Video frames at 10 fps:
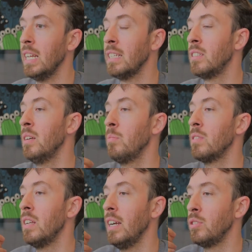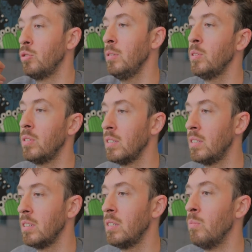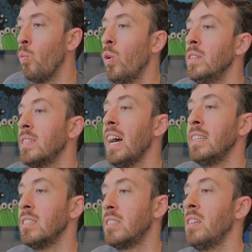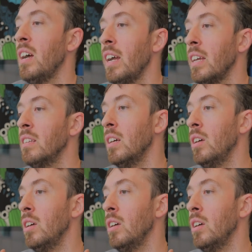It's a number that I attribute to the system once I decide